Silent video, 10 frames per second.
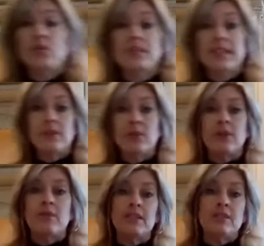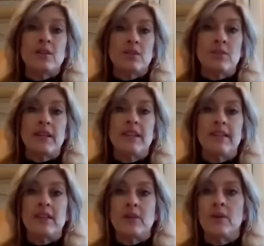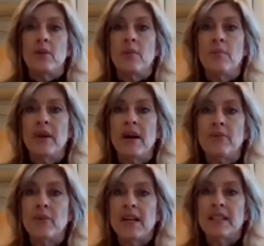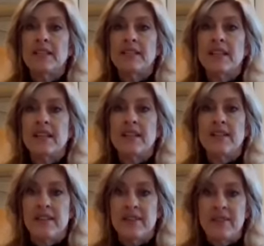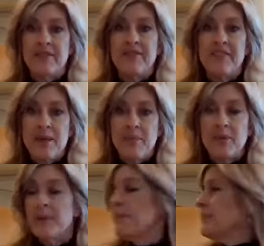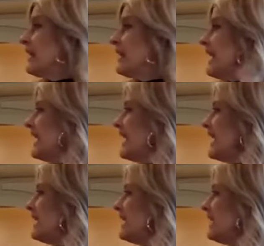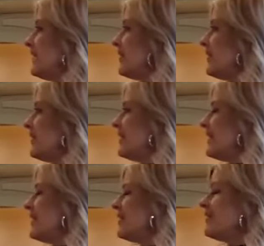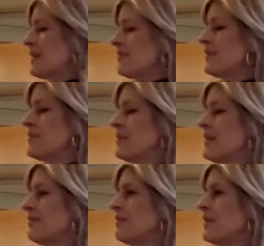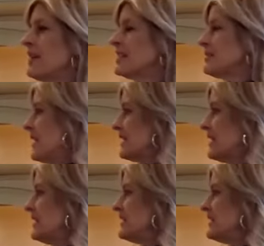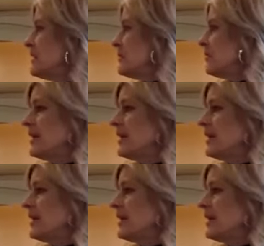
little cereal that we saw, so we're getting the brown rice and the fiber, and our fiber from the brown rice, magnesium,